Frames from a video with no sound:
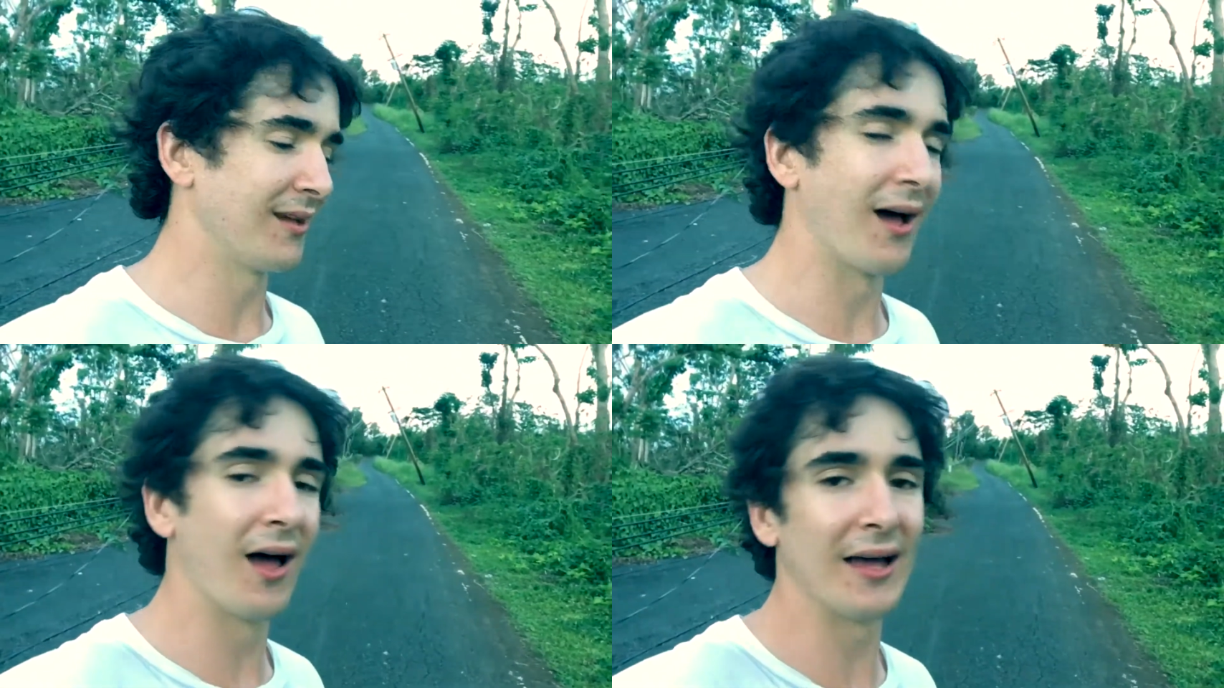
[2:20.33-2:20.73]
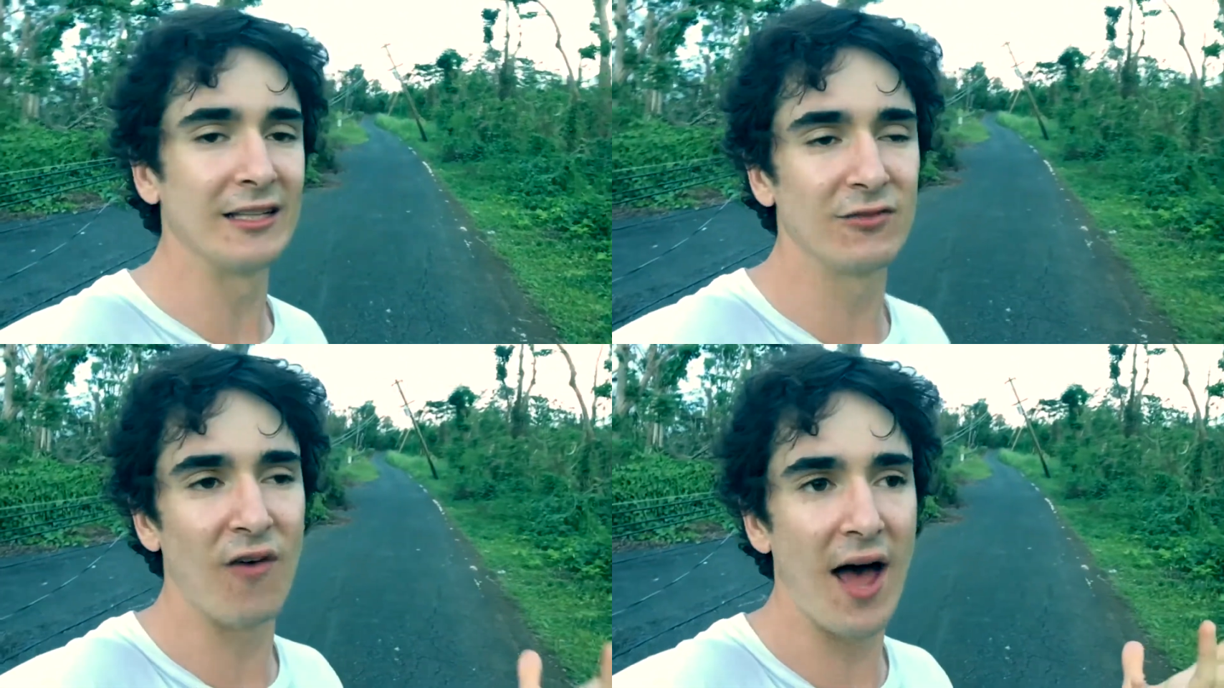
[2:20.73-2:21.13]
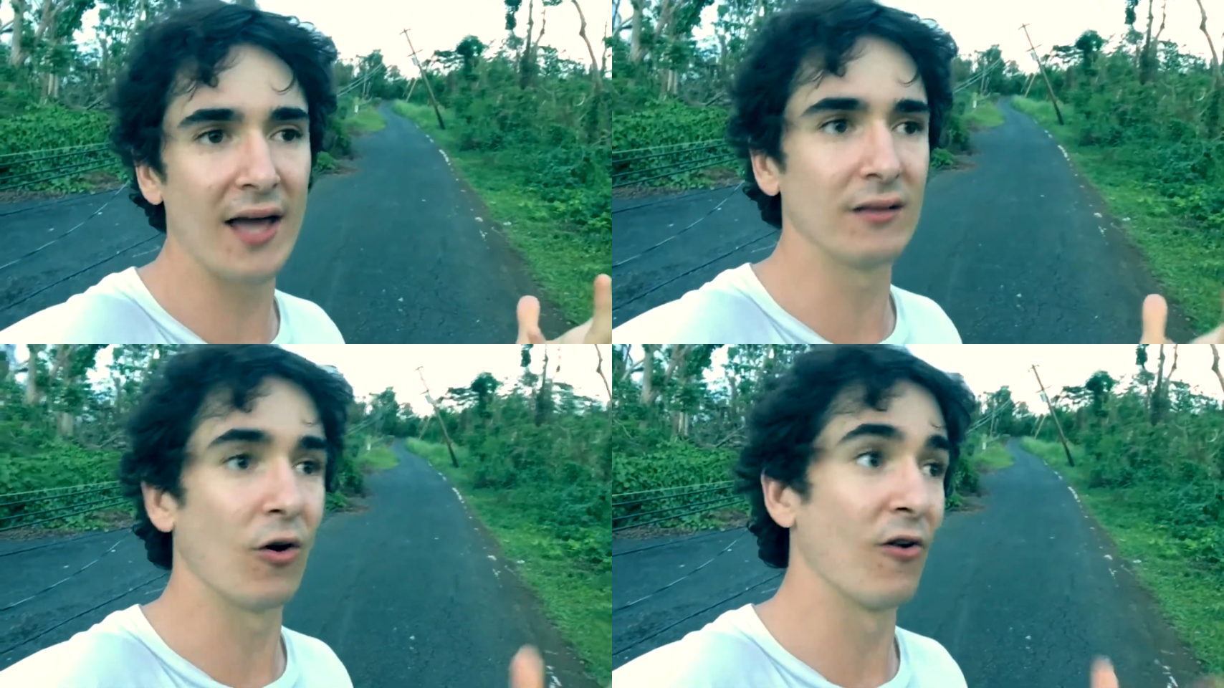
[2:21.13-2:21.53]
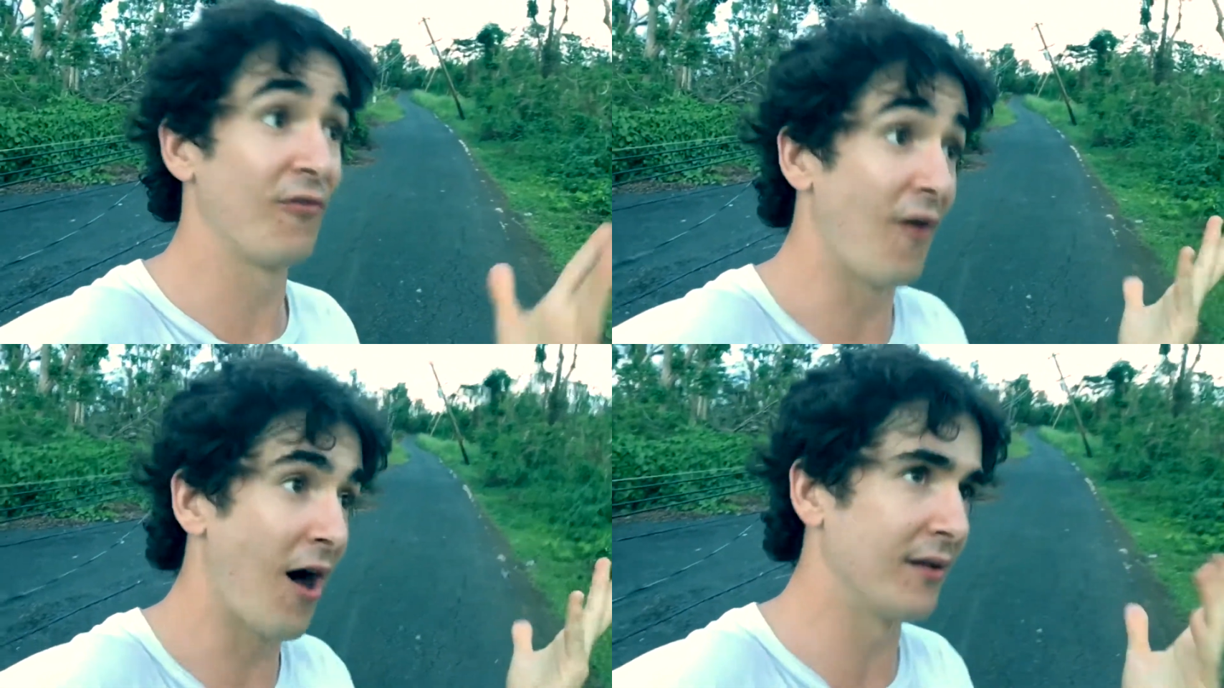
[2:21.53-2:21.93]
uh it's fine or
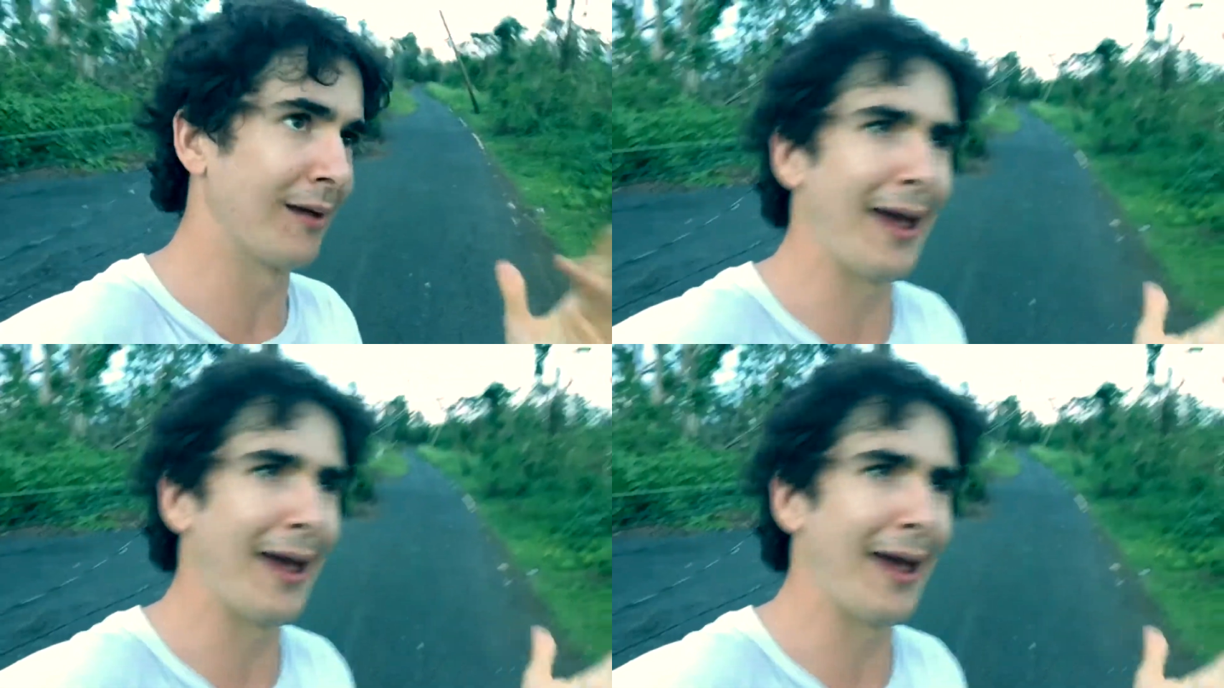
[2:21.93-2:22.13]
fun.